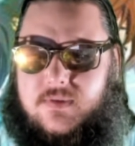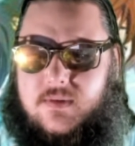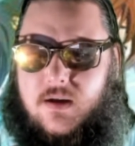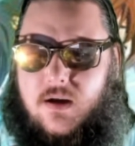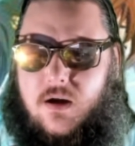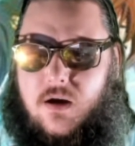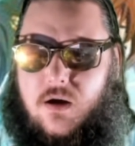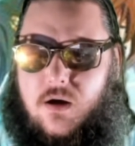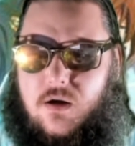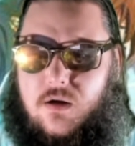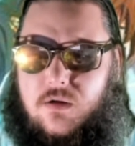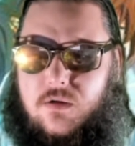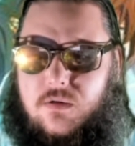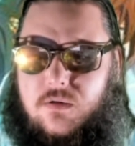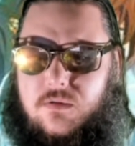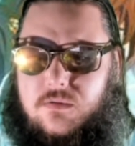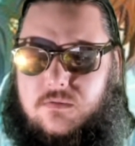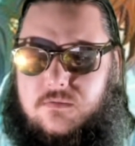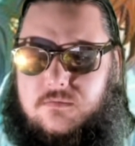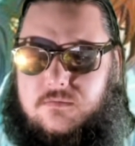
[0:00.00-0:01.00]

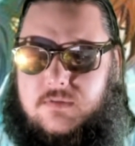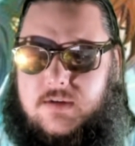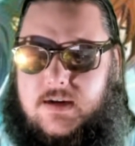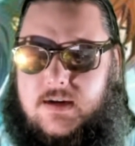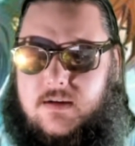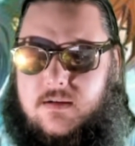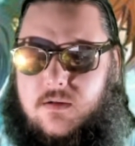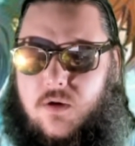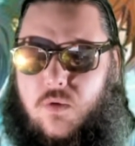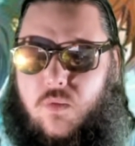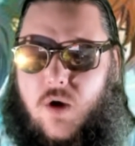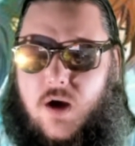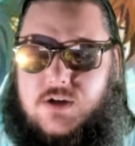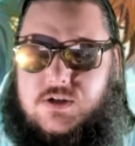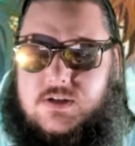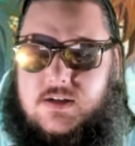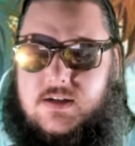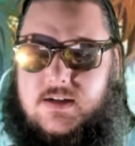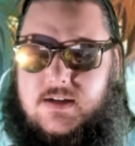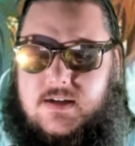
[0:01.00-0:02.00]

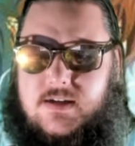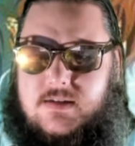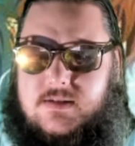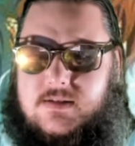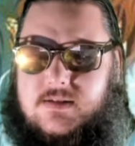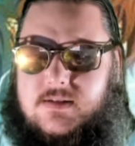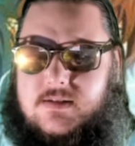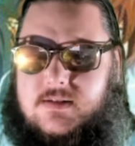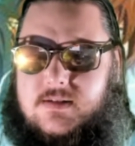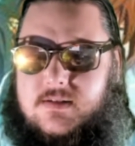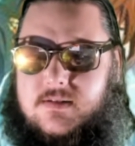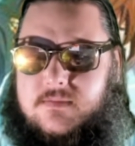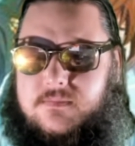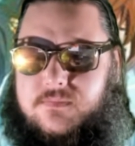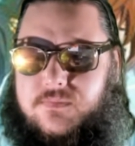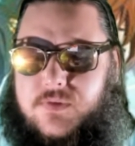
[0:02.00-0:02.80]
watch this.